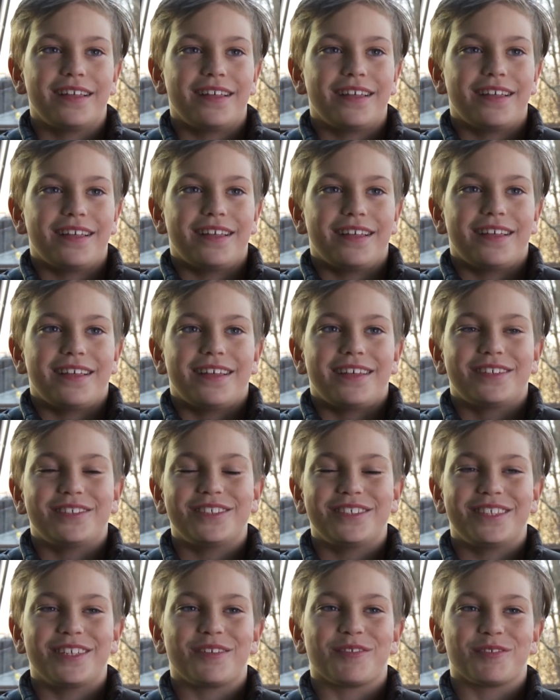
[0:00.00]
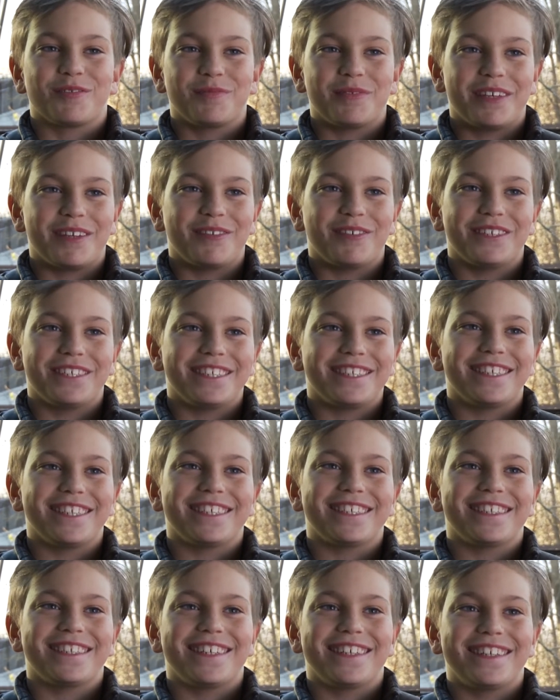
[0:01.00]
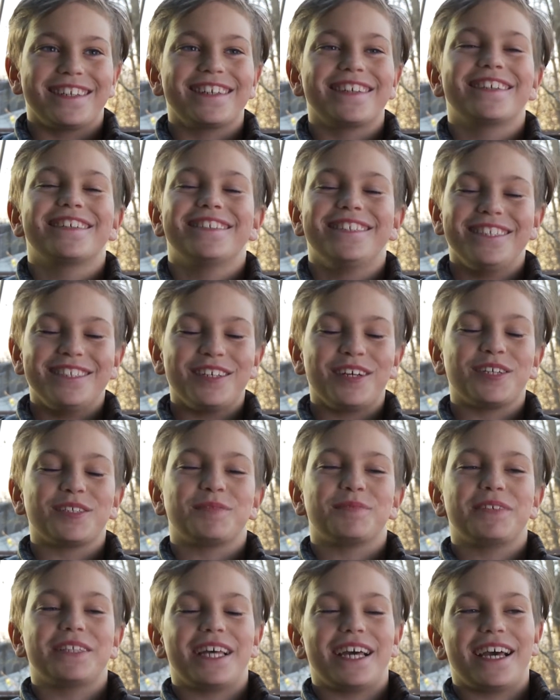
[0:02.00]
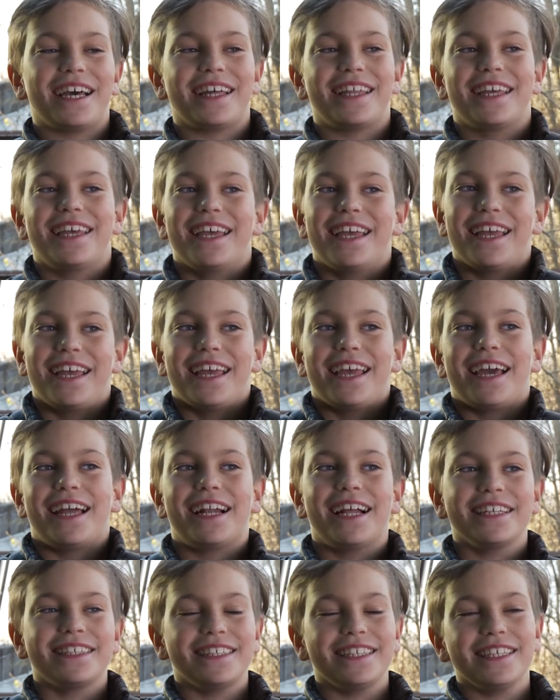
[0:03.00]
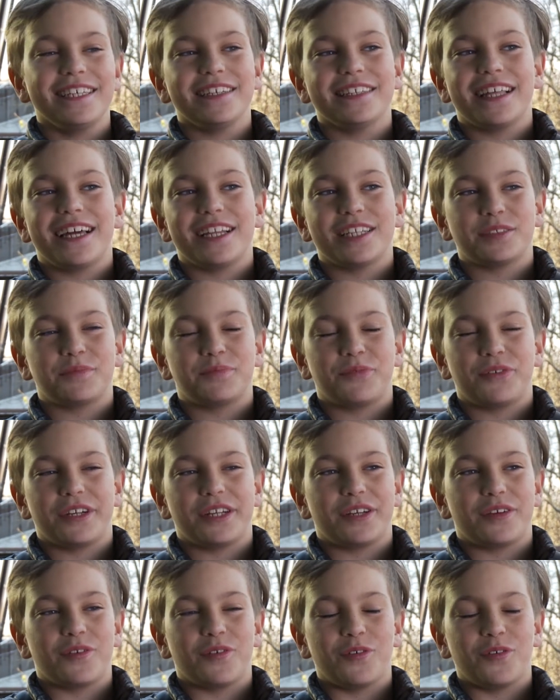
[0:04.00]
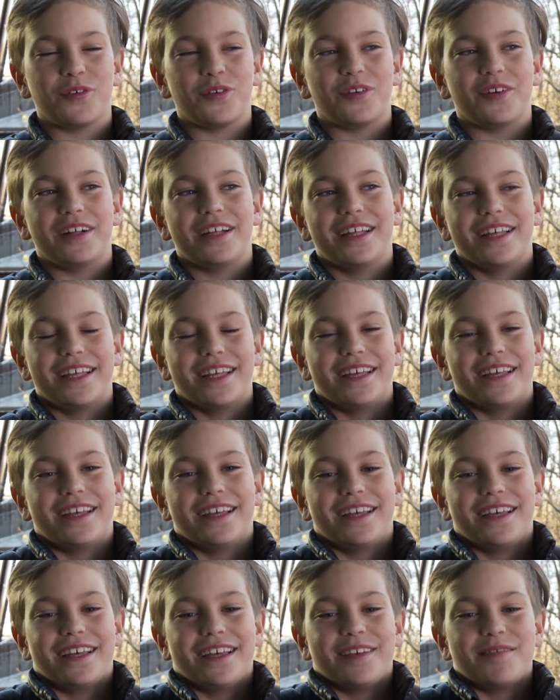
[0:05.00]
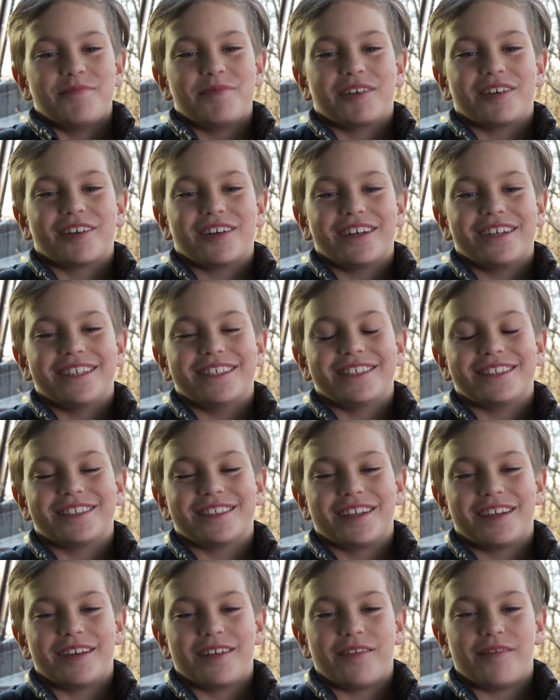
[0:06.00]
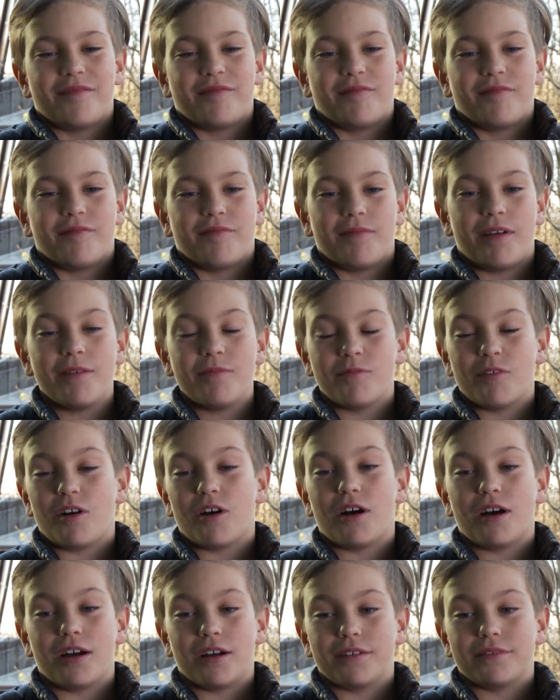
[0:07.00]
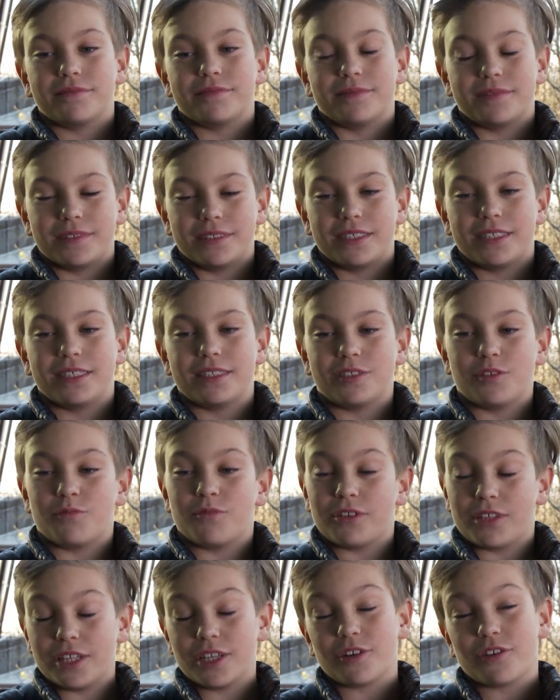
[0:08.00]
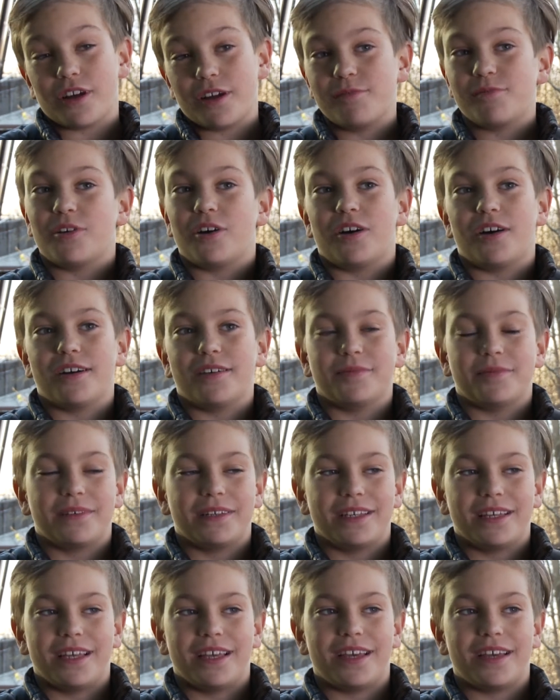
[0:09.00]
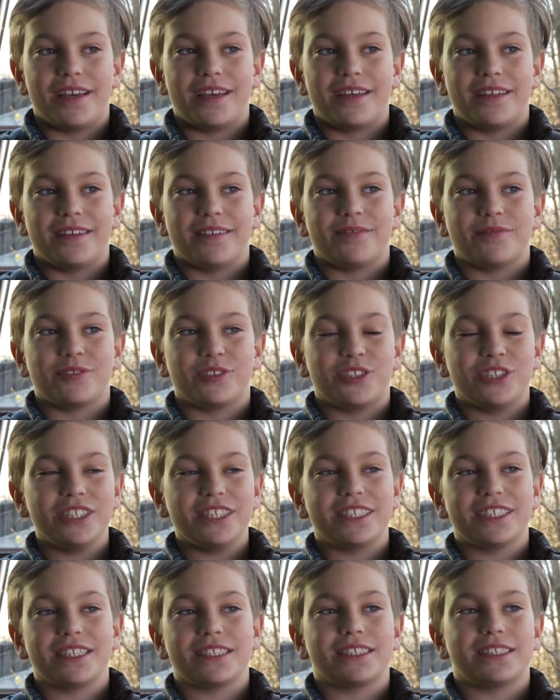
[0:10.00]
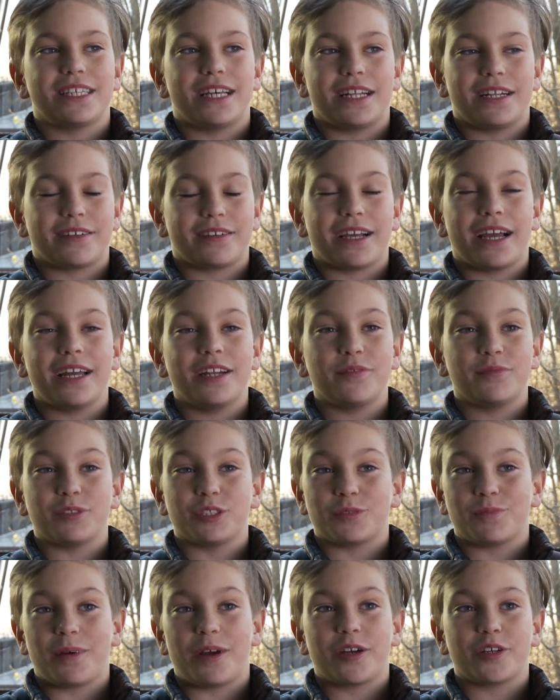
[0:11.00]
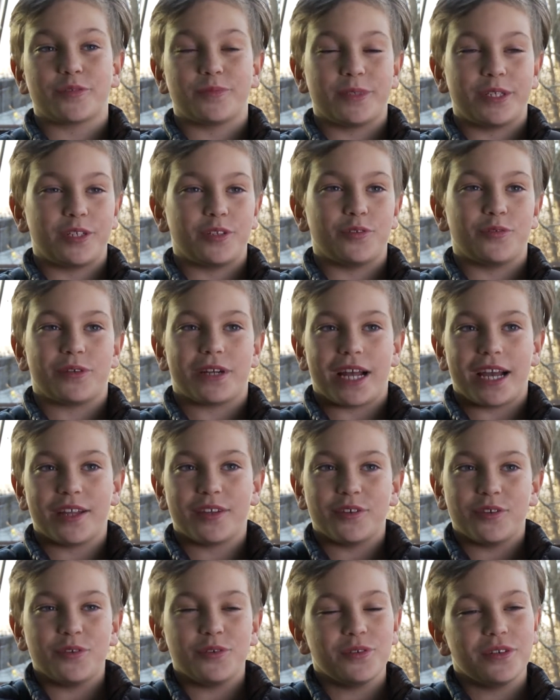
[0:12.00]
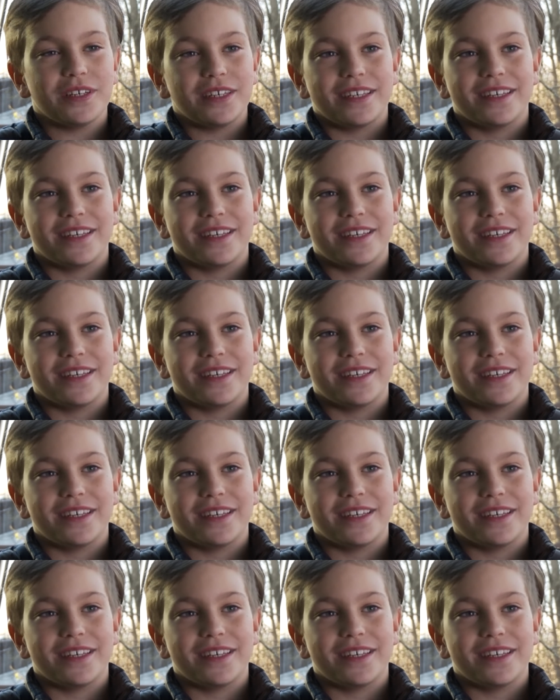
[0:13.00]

she said? She said it was me, what doesn't it? She tells me that. And I think that is pretty cool because my mom is a really great mom. And when she says that, it kind of inspires me to do what I do